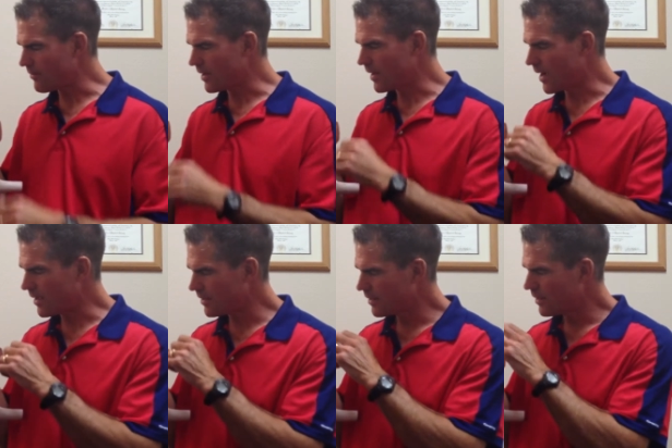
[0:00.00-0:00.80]
a
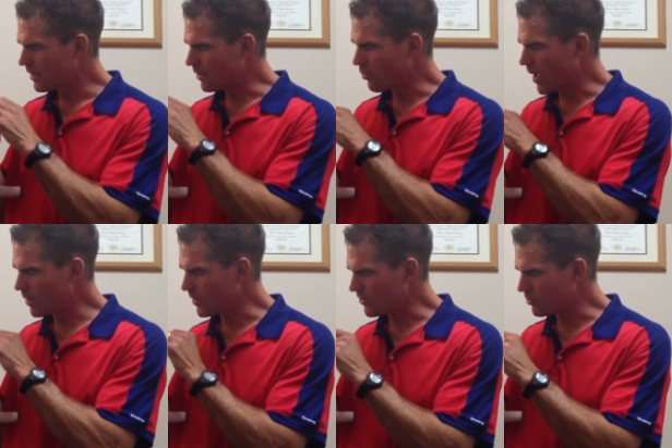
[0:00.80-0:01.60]
low
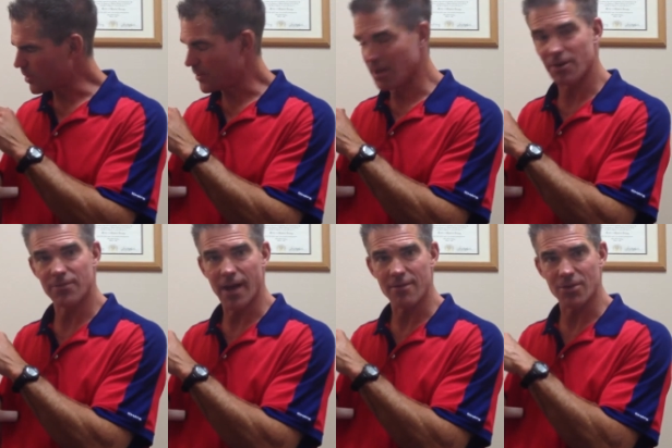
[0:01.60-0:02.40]
back patient, maybe an
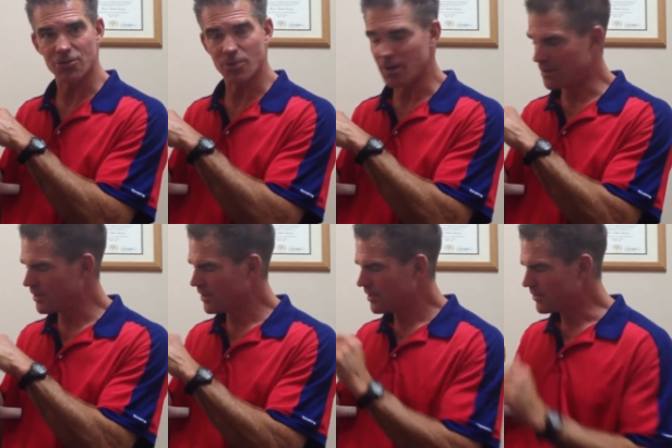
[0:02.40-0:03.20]
L5-S1
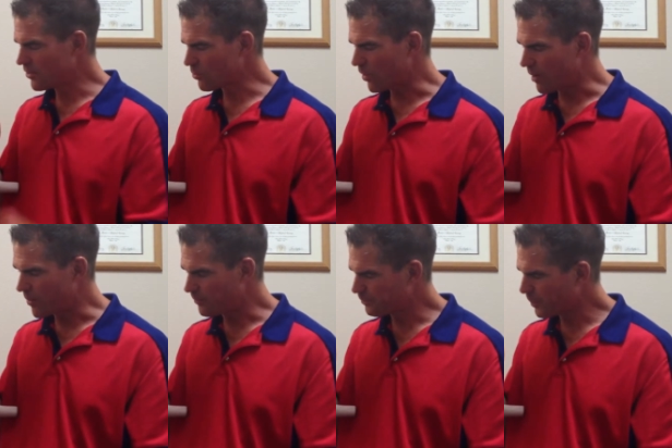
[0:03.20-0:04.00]
disc problem.
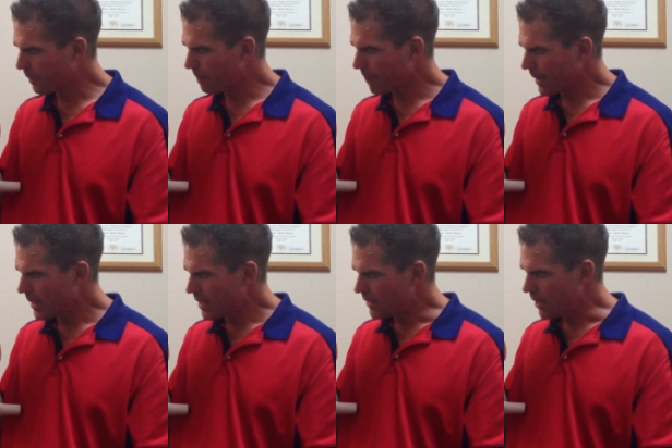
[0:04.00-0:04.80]

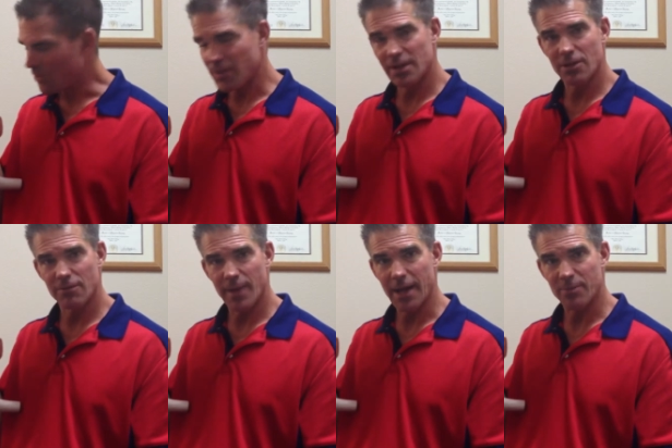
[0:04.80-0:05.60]
Now, with any low
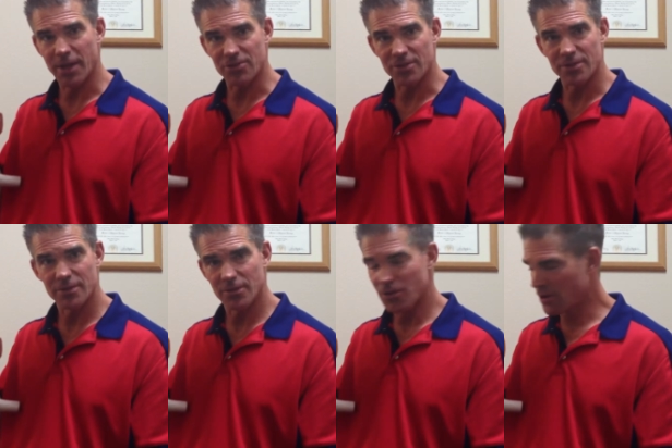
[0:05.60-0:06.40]
back patient,
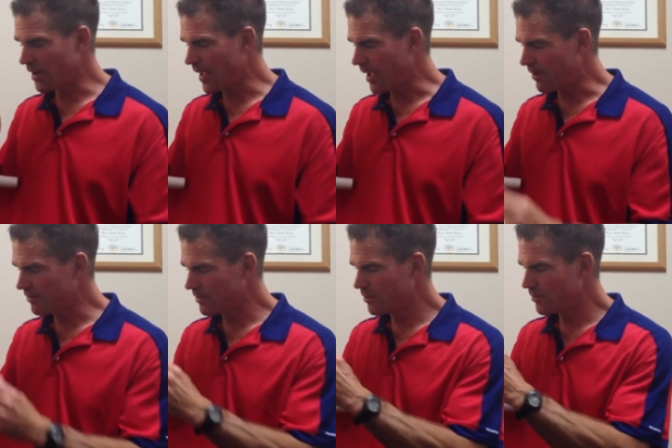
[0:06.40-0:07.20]
they're going to have
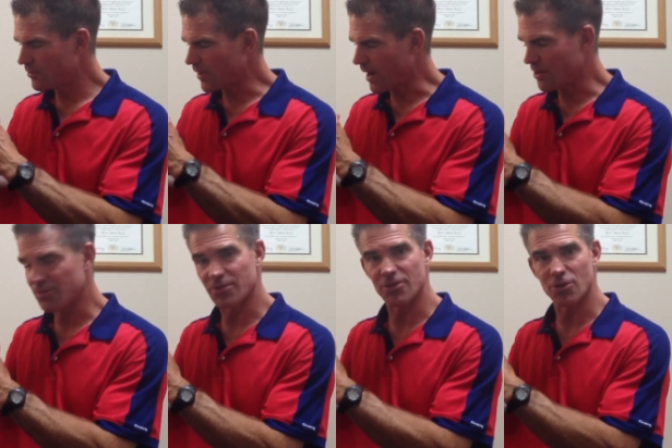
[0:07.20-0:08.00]

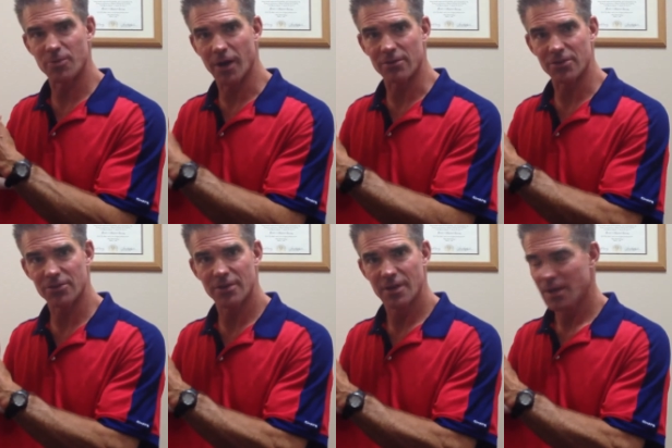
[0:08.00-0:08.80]
tightnesses in their pelvis.
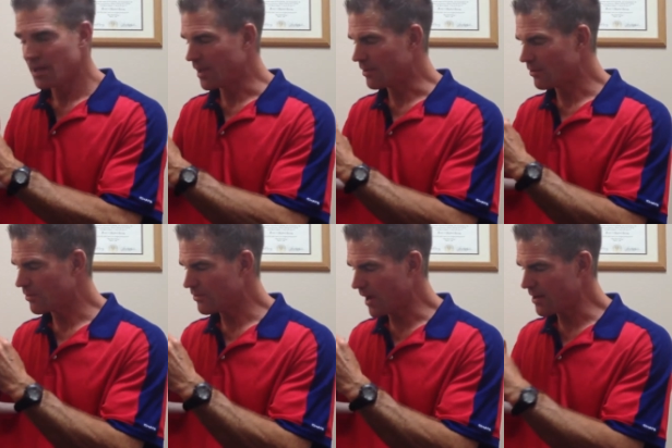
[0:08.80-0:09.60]
And
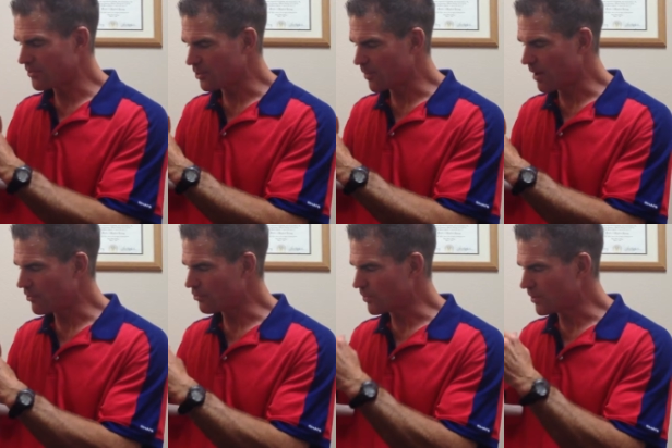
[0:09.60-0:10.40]
tightness in the
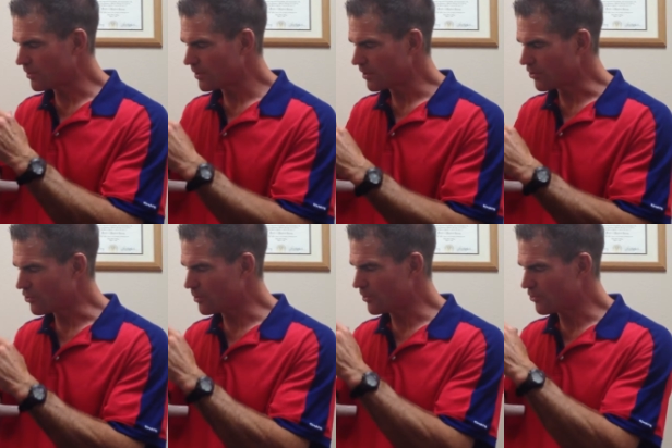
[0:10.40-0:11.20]
pelvis will
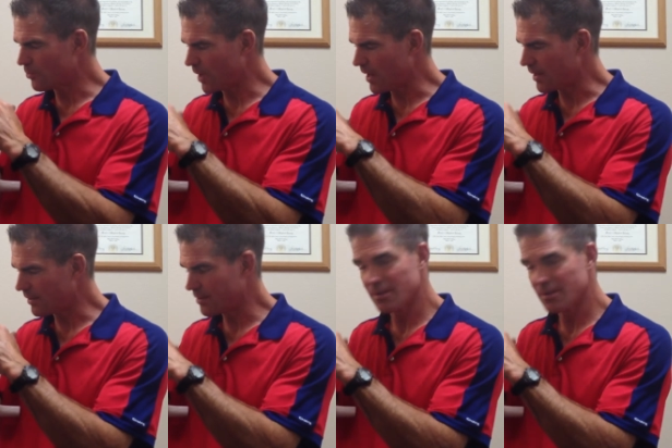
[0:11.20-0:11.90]
contribute to pain